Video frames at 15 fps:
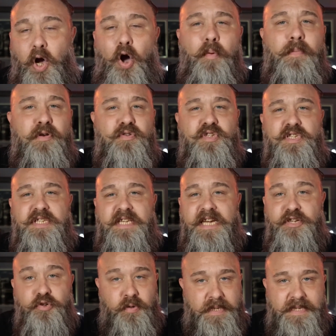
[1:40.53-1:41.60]
almost
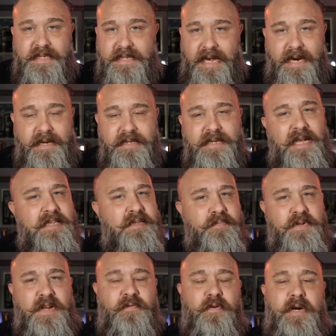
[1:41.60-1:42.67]
citrus scent. It's got
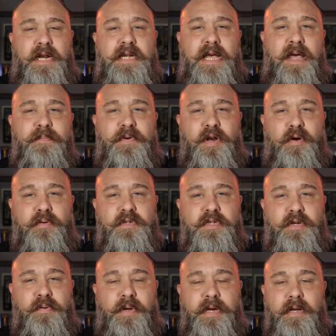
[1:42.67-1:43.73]
some different type of notes
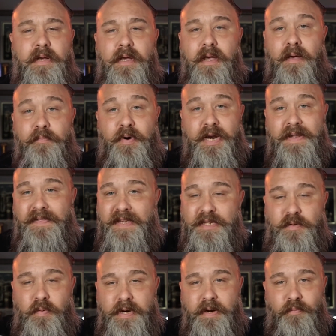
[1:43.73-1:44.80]
to it. But
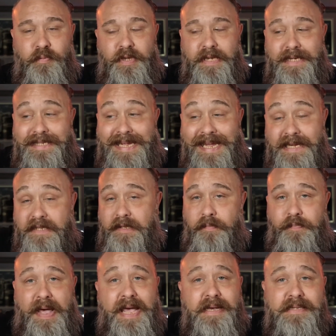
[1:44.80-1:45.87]
this one, it really takes
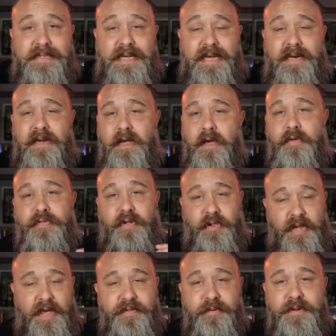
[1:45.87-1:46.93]
the back seat. The
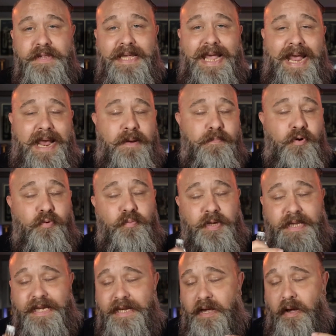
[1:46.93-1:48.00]
leather and the amber
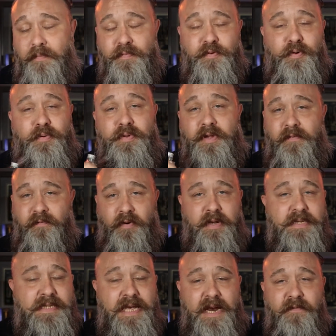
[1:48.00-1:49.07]
really come through in the
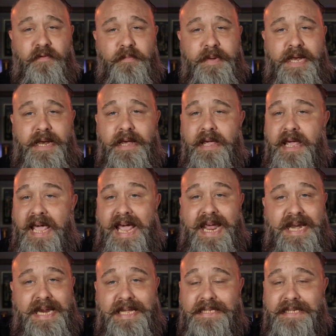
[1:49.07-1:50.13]
front side for me,
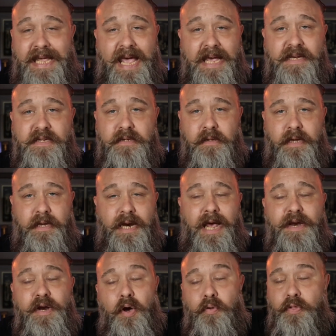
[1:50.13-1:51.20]
and it's excellent.
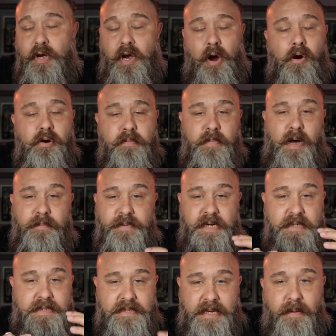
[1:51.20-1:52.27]
I know the cardamom
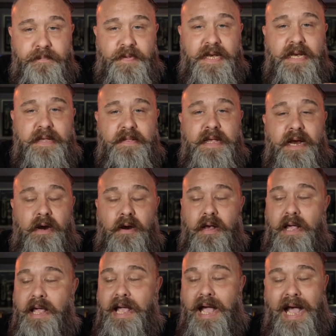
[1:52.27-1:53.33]
does something in there.
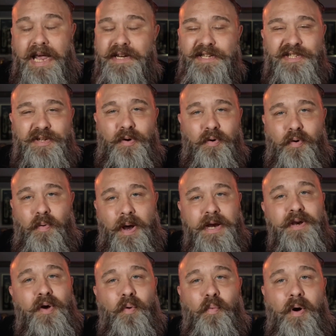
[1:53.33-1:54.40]
I just don't
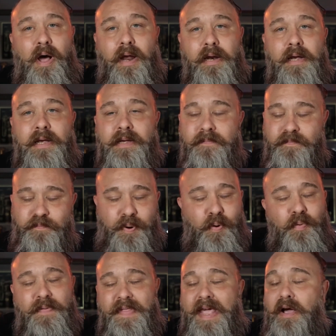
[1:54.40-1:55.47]
quite know what.
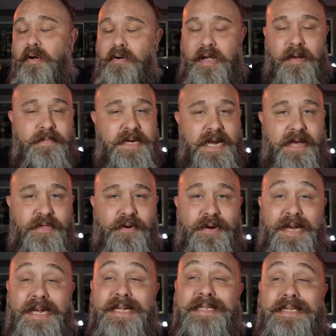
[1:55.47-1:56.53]
But when they all come together,
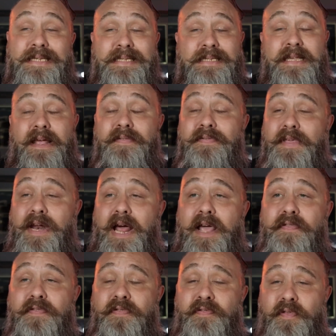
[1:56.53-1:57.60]
it is a scent that
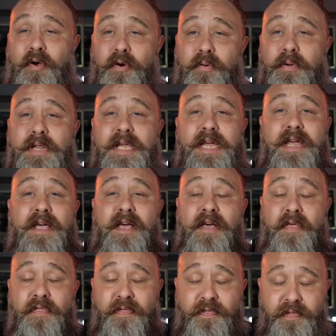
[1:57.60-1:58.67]
I thoroughly
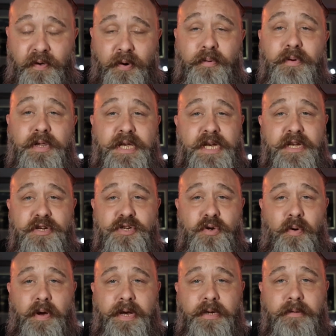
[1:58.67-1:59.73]

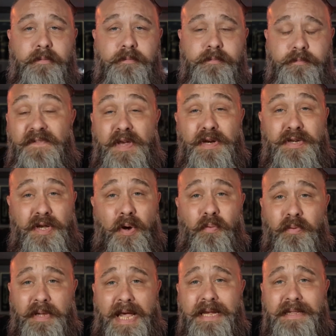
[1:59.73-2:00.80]
enjoy. If you
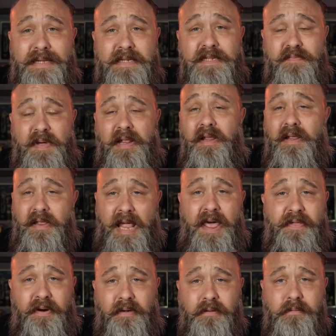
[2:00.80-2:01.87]
don't like the smell of
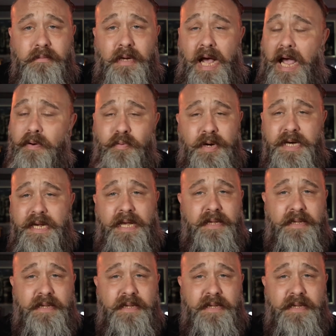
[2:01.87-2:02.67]
leather, I wouldn't